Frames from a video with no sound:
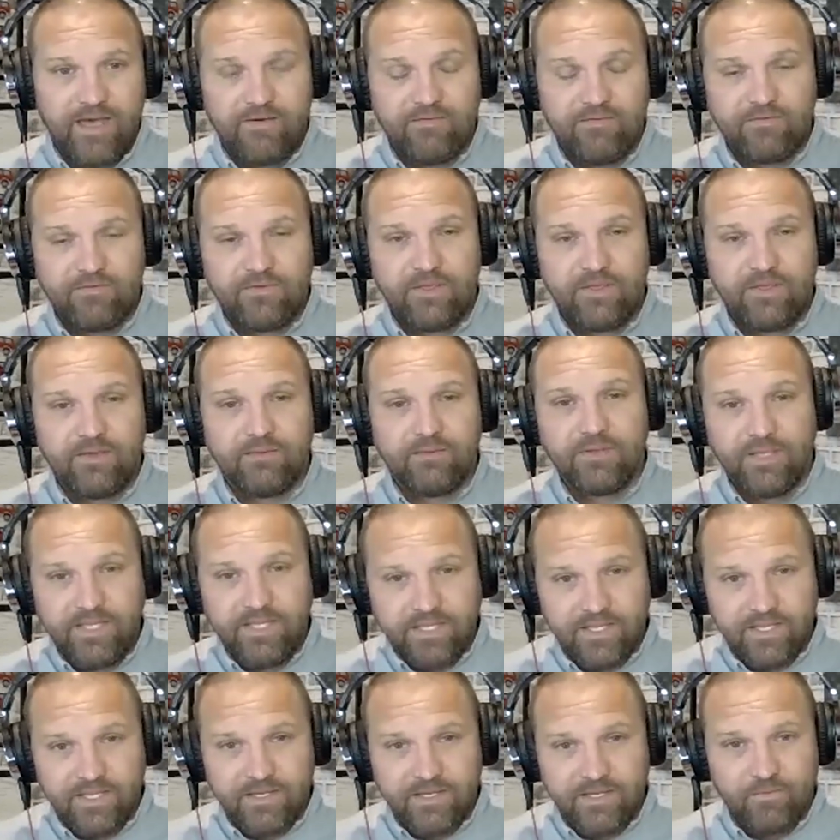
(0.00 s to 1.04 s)
have
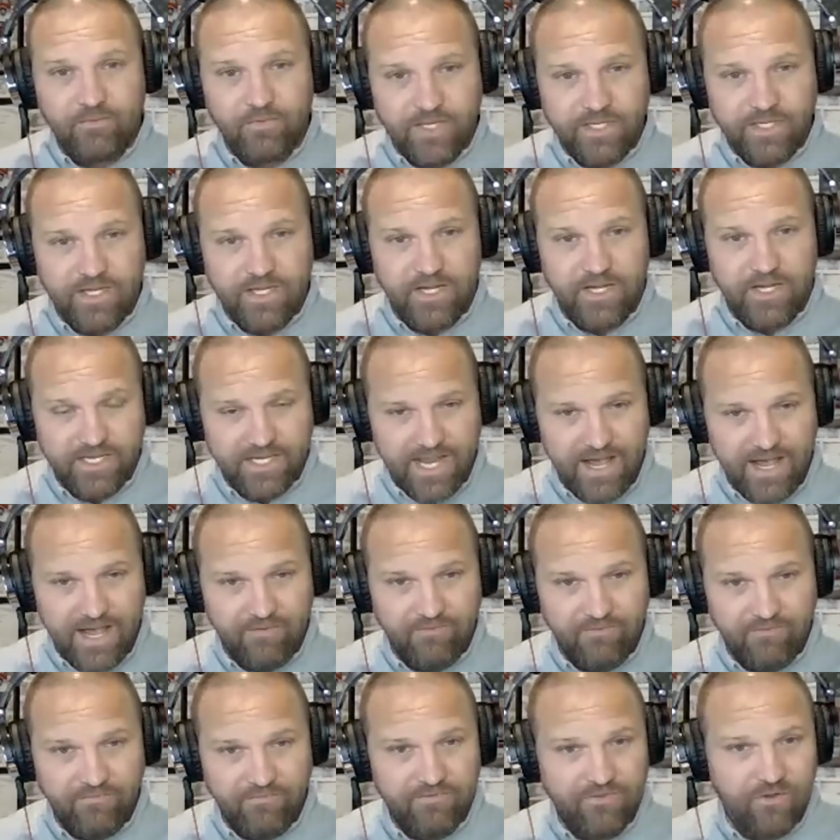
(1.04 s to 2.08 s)
completely redone the
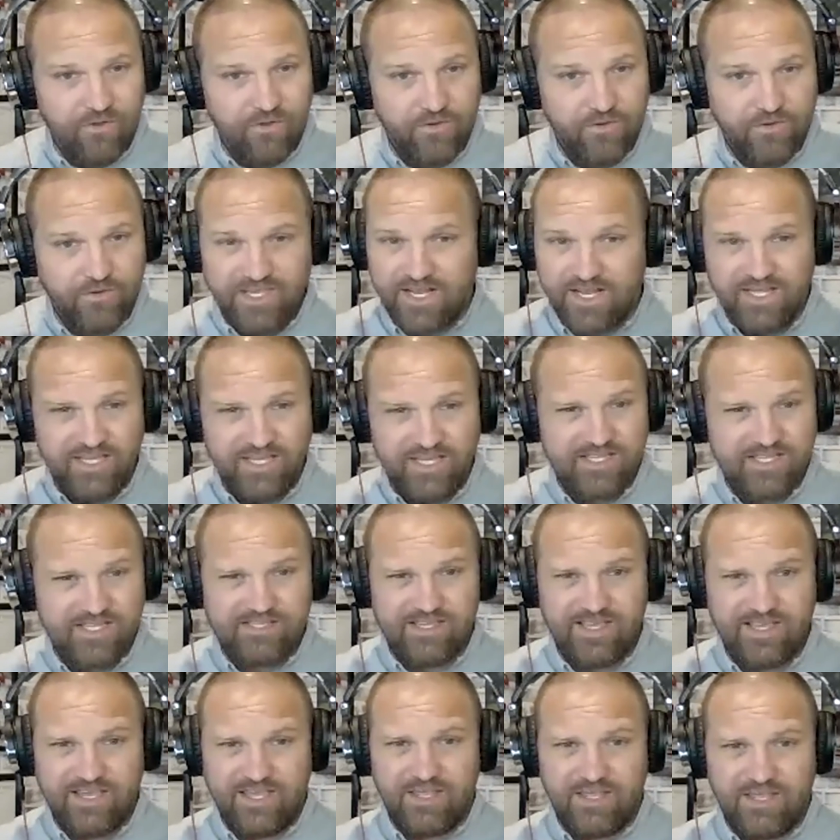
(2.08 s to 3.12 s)
downflow kit. I think
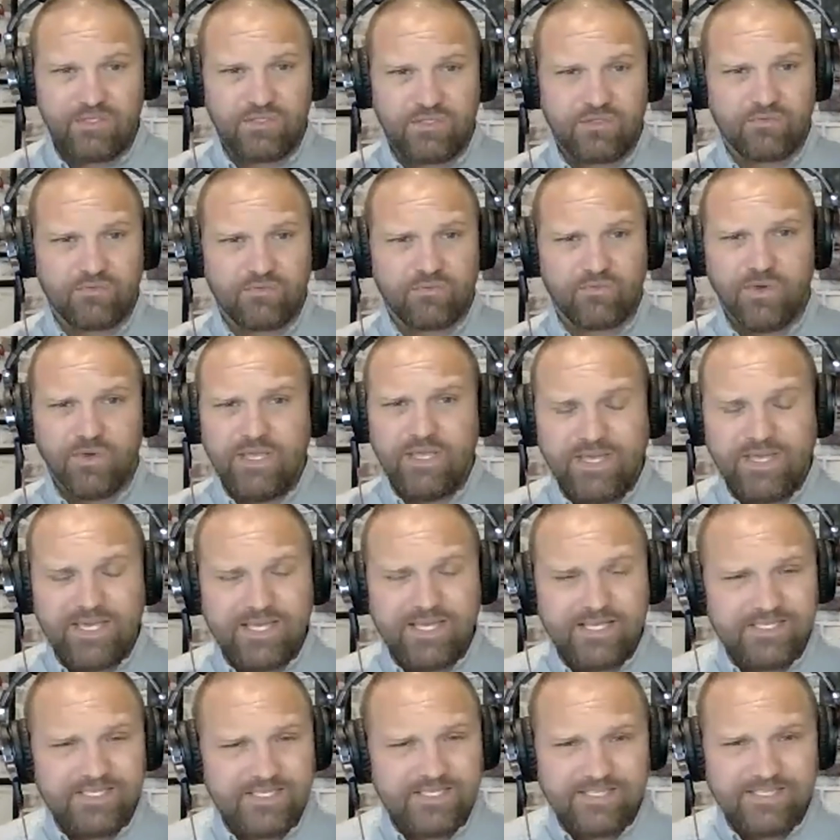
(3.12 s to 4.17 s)
it's like 3
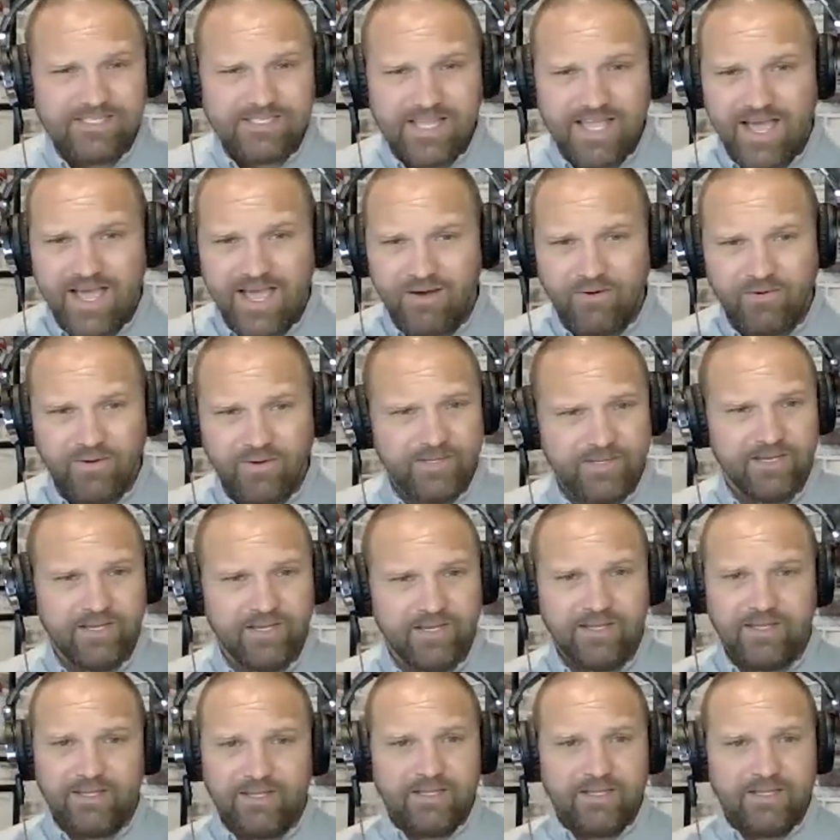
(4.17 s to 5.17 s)
pieces now and